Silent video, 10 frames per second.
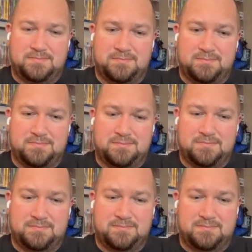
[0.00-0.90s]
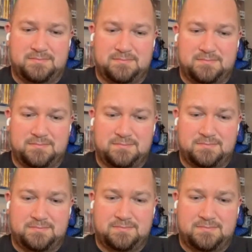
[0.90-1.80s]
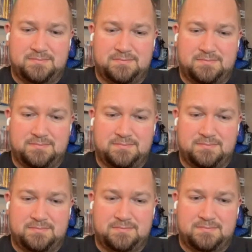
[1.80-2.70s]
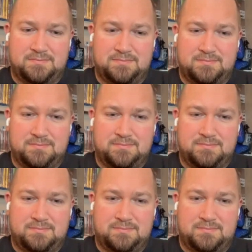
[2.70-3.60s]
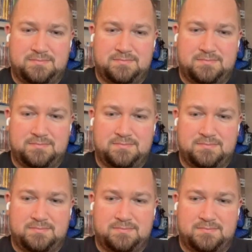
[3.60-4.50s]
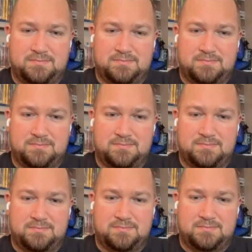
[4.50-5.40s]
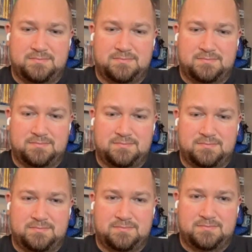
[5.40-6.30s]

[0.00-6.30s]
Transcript: [no speech]